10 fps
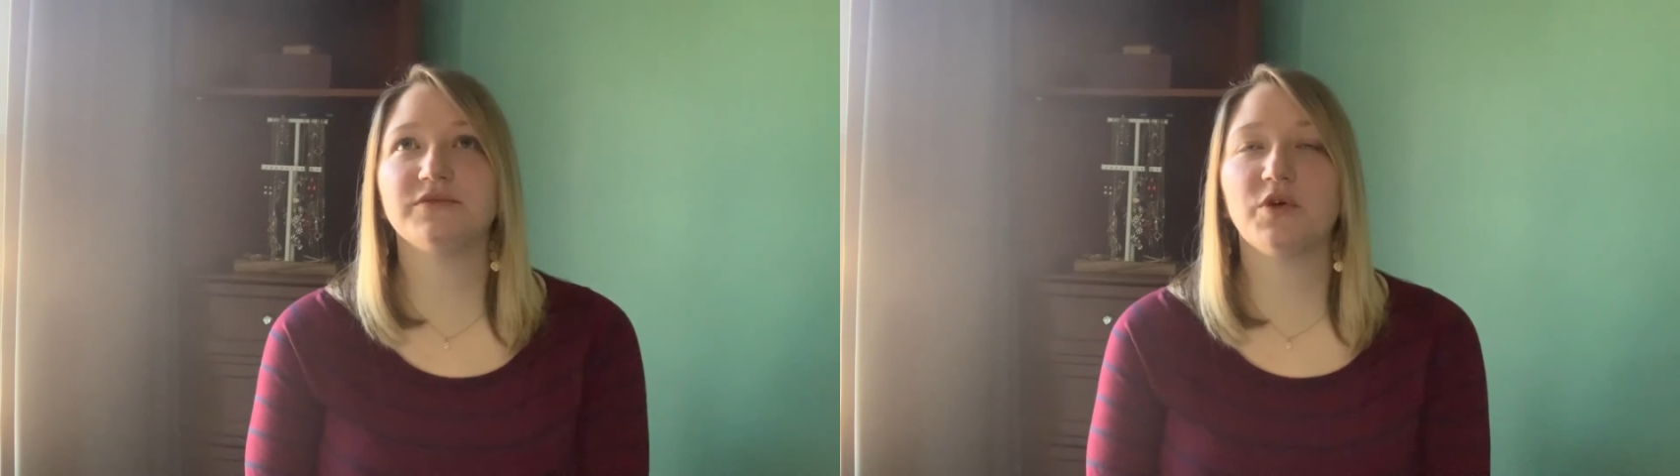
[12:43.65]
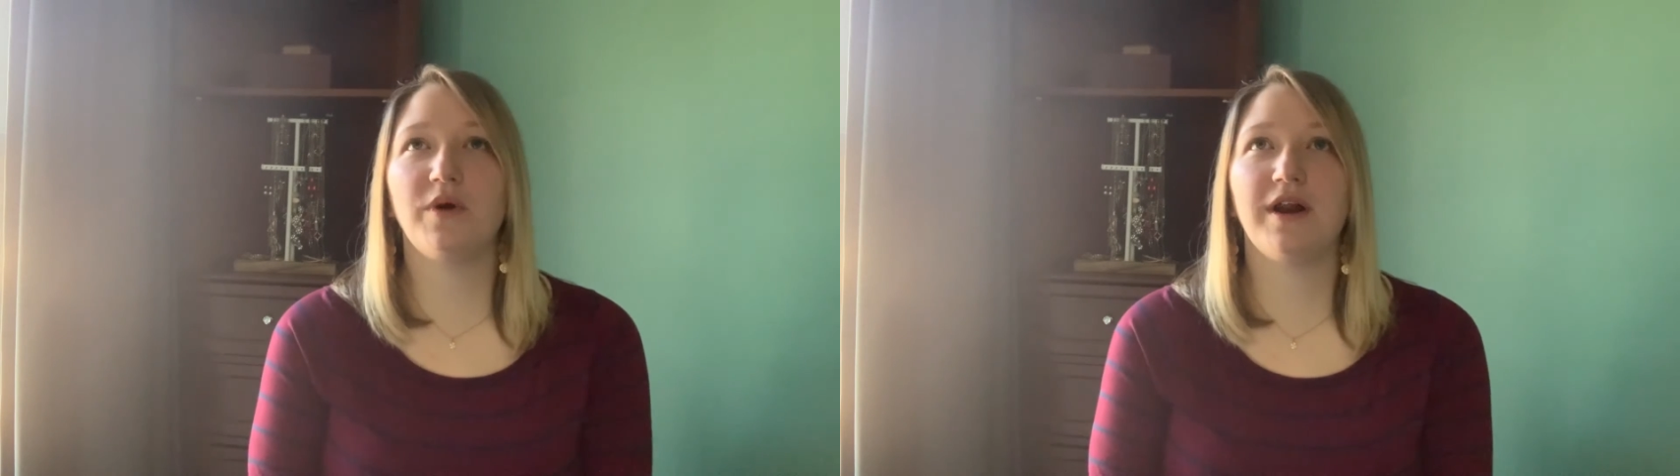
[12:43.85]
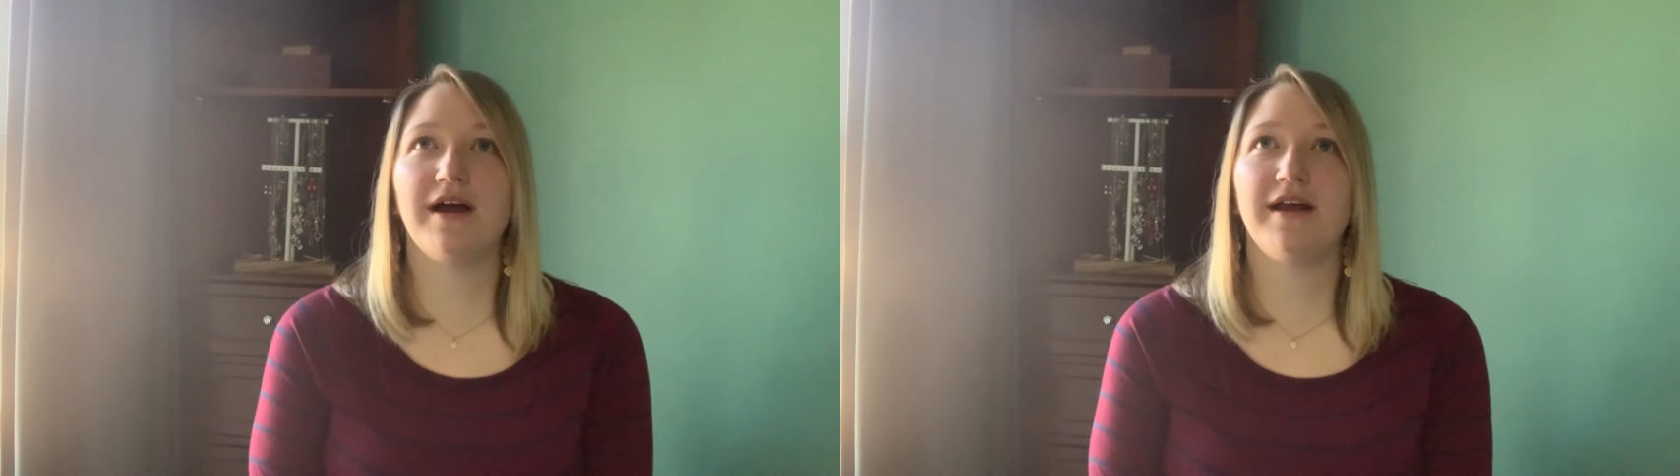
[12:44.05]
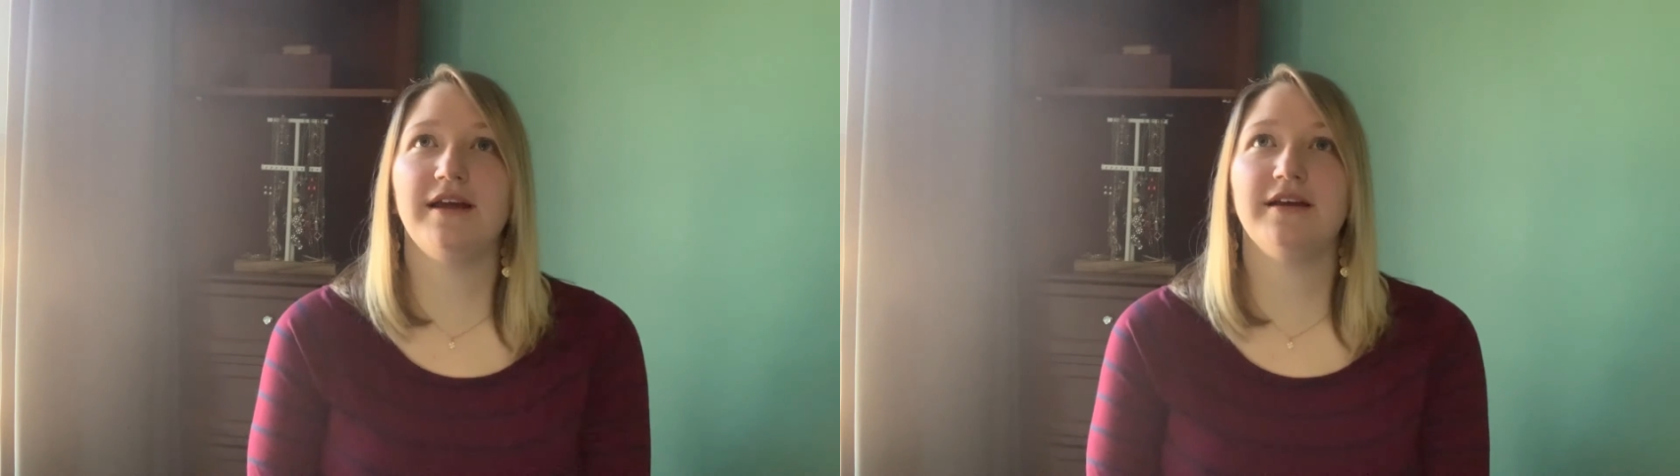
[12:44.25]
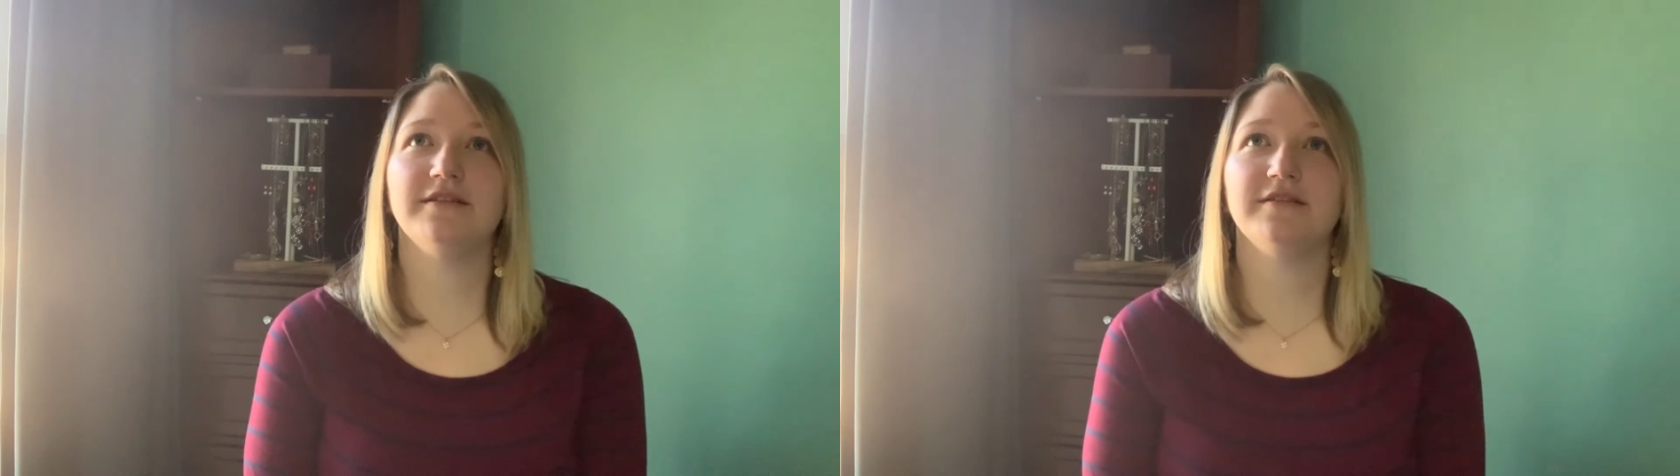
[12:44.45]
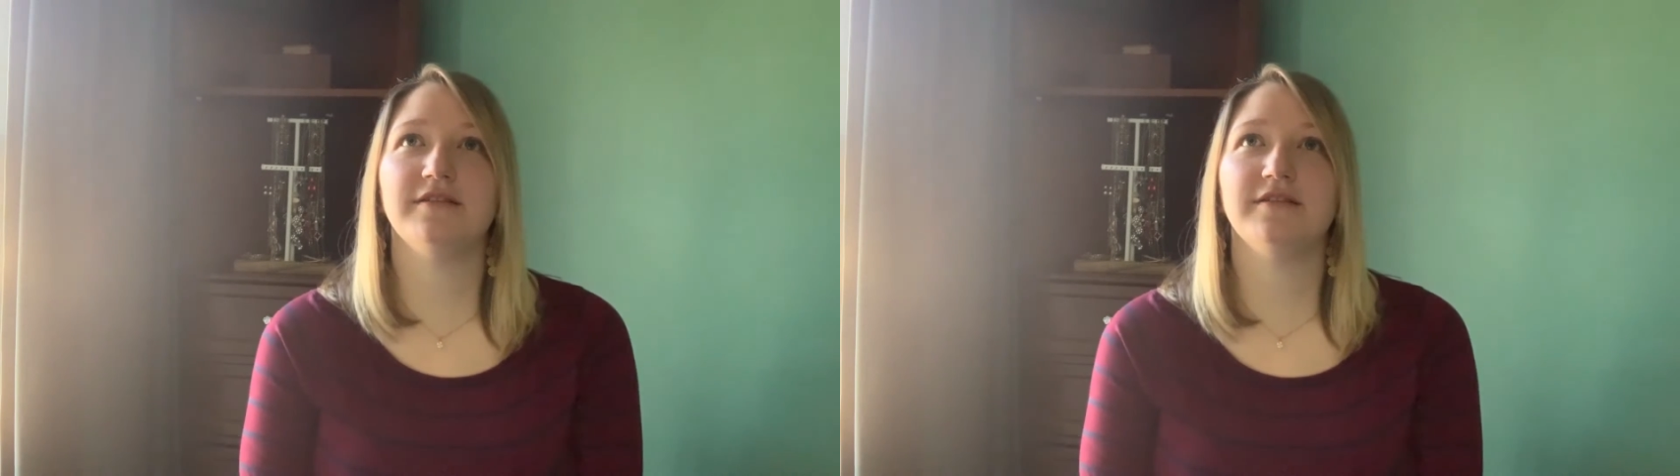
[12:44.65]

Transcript: when I